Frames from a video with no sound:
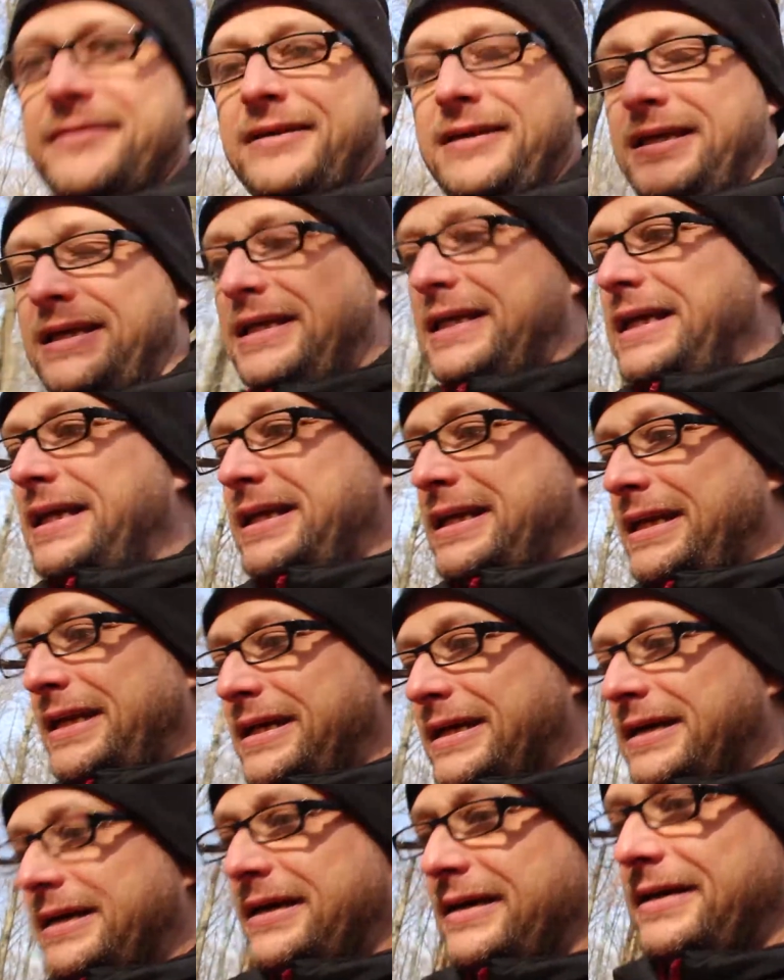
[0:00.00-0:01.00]
in
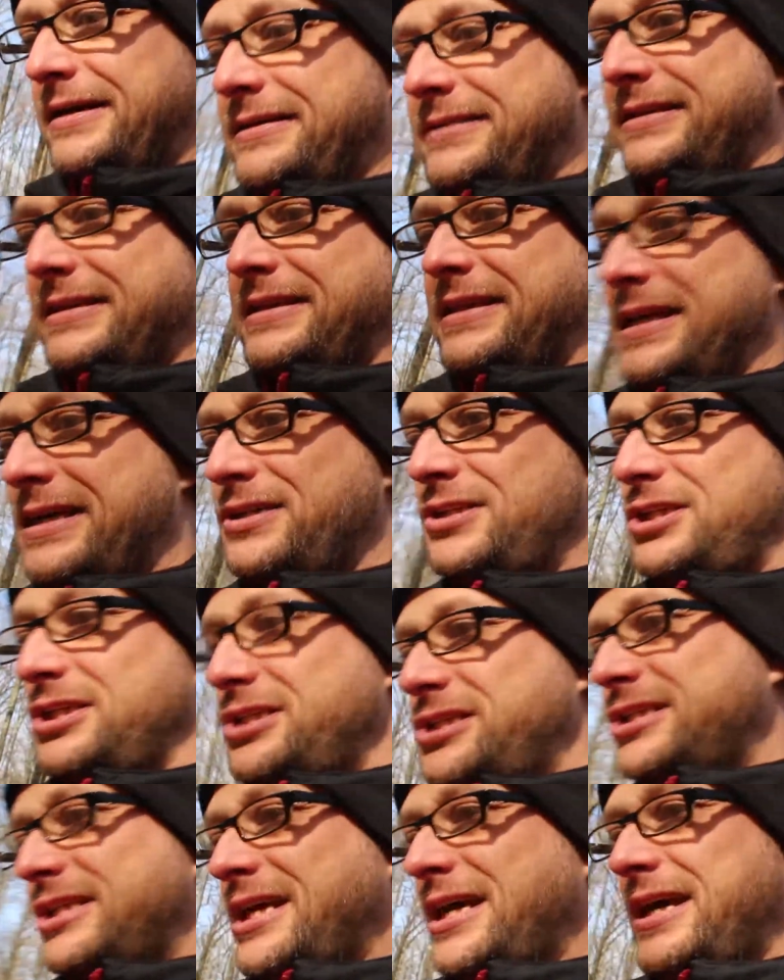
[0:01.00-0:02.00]
India and the things
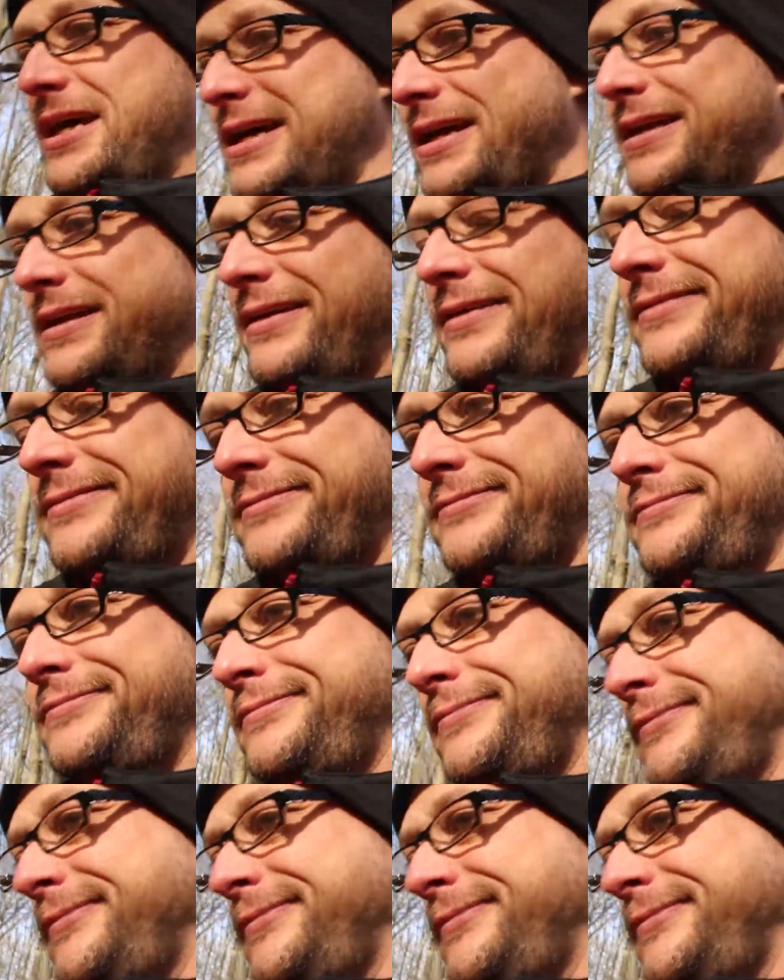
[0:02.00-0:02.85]
she said, and